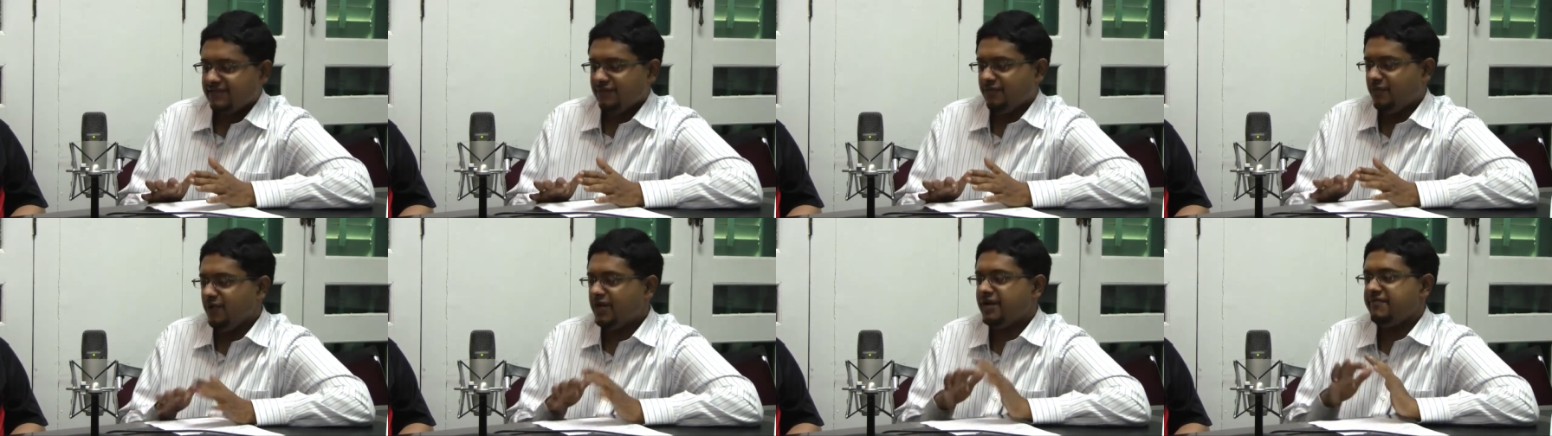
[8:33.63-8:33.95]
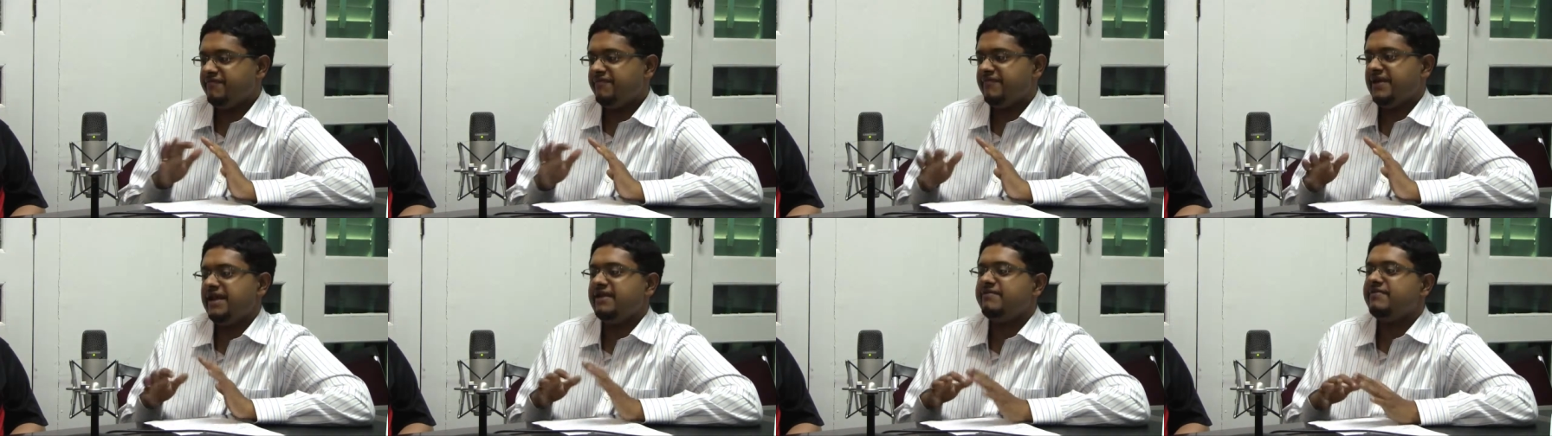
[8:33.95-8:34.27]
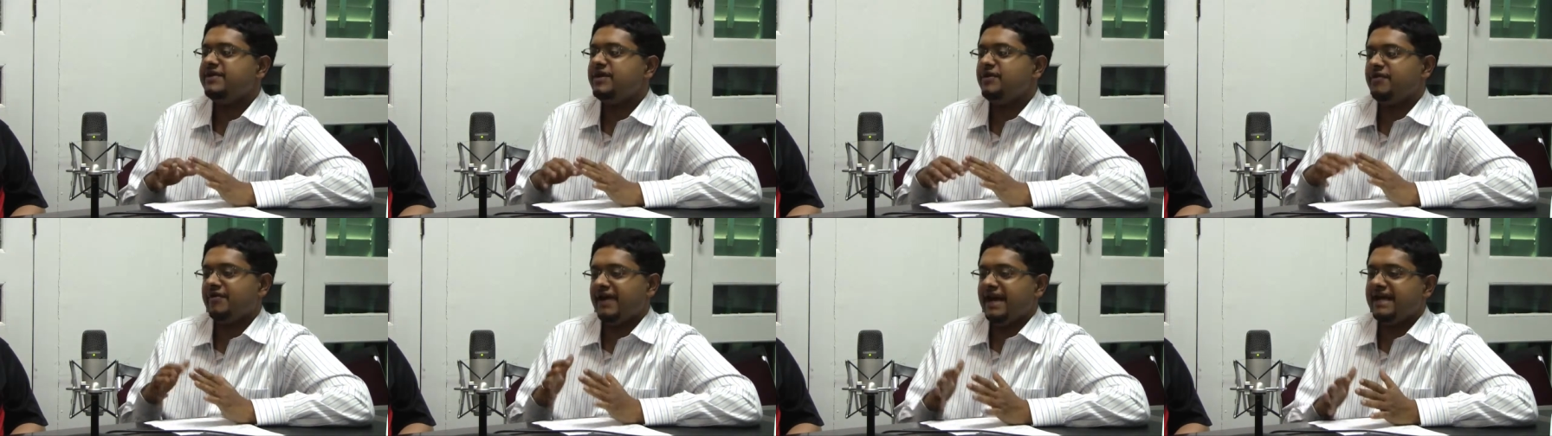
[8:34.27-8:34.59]
So
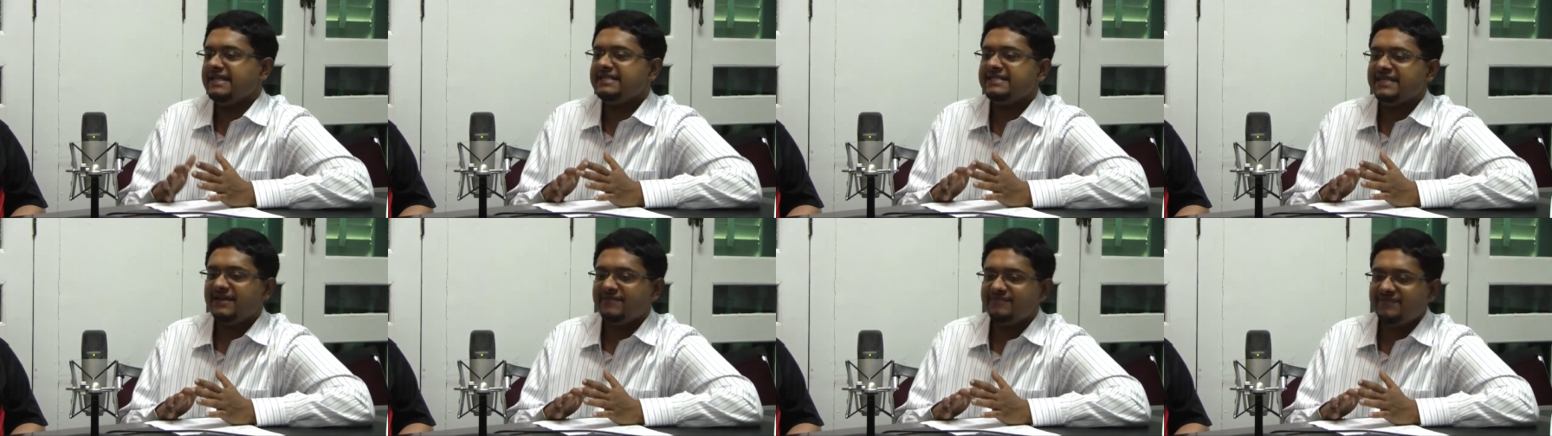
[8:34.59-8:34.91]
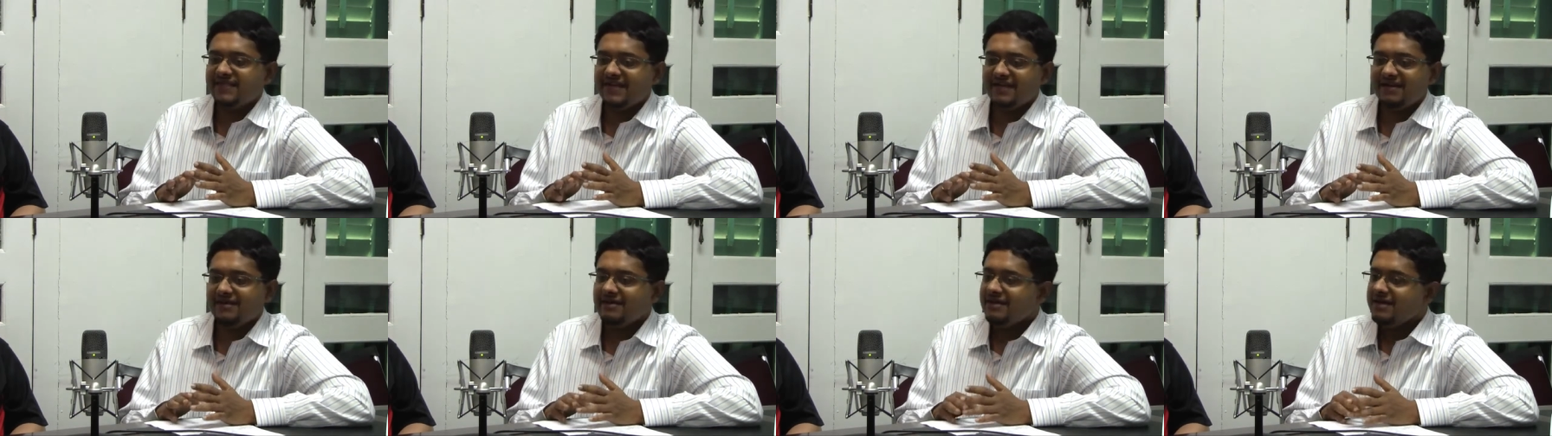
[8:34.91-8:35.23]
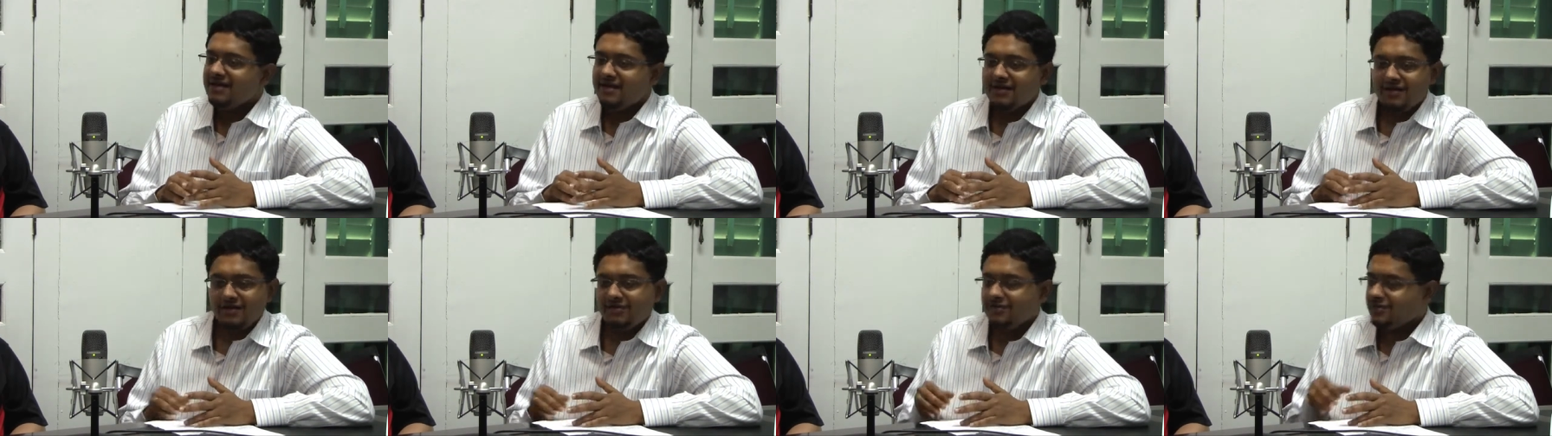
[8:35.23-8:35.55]
whenever you write something,
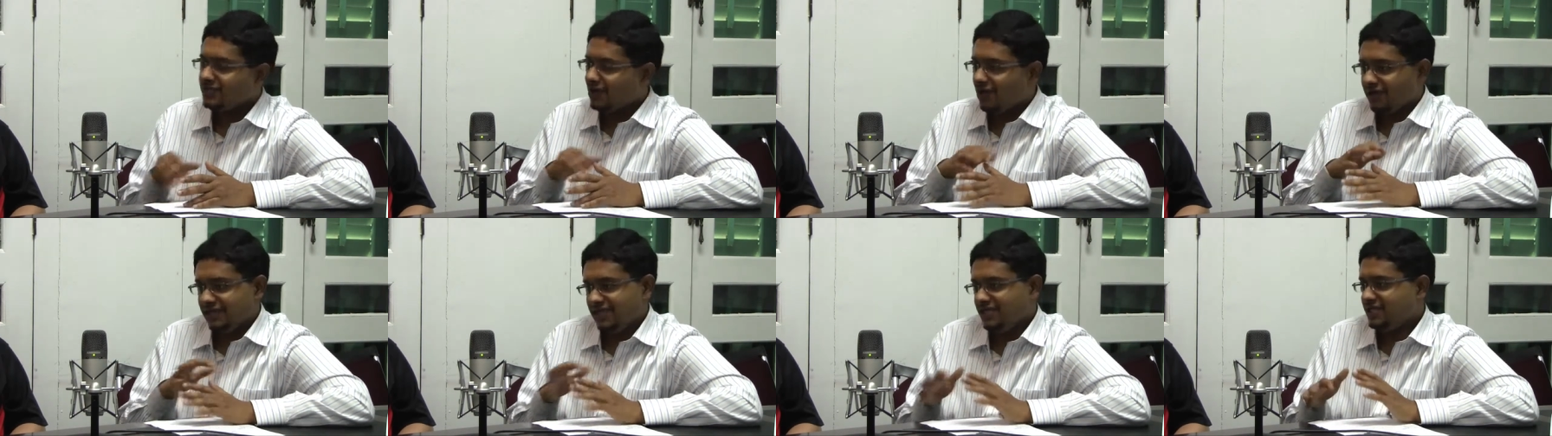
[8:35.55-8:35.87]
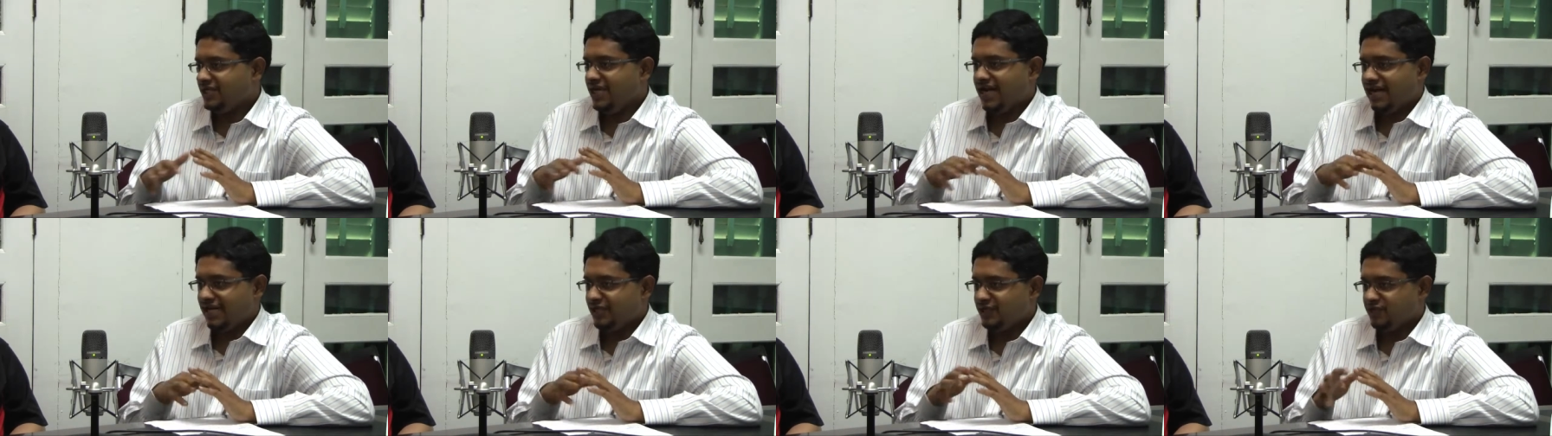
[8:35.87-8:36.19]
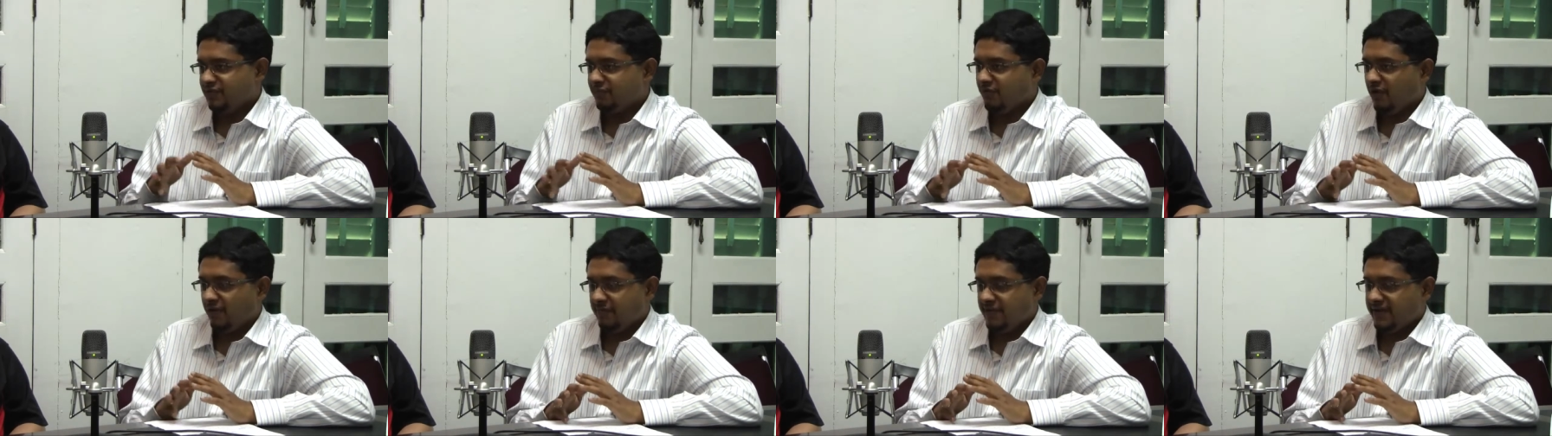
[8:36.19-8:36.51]
use all these channels
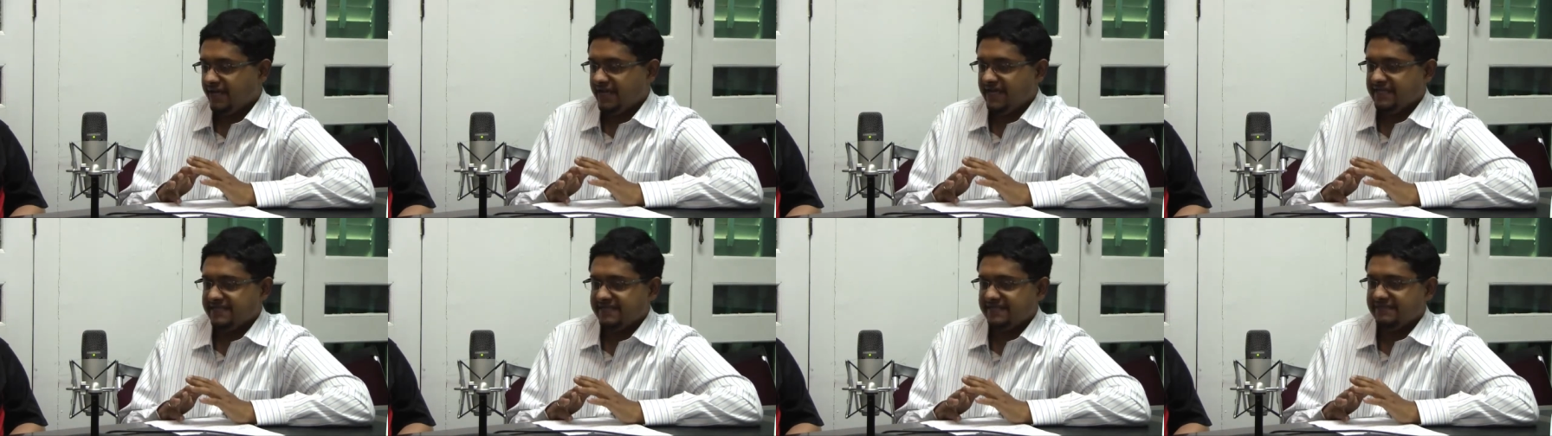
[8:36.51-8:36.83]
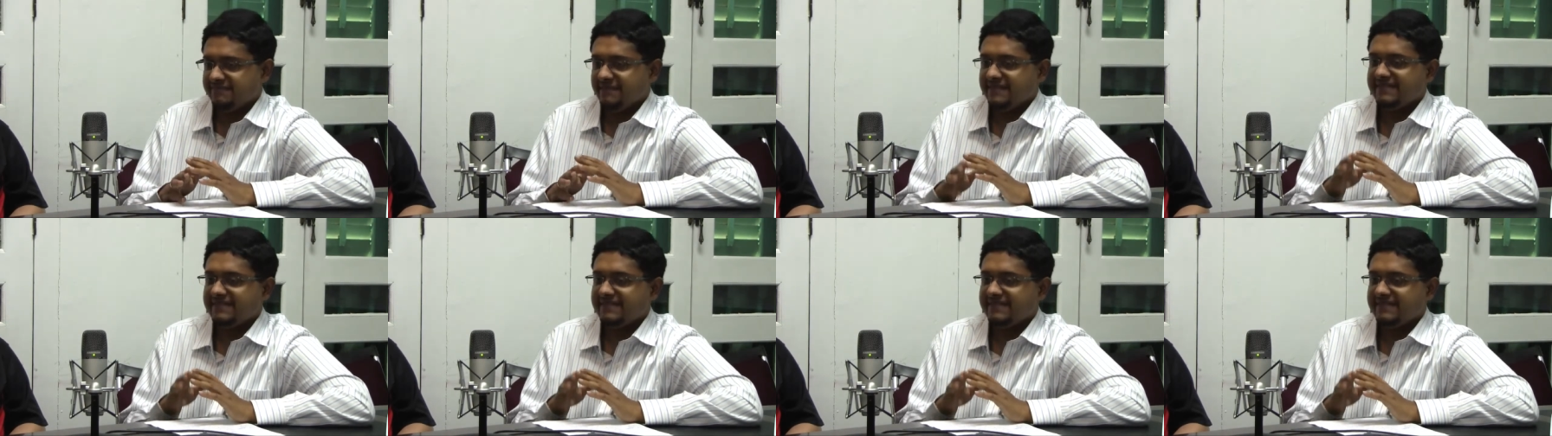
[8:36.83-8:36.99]
to propagate it.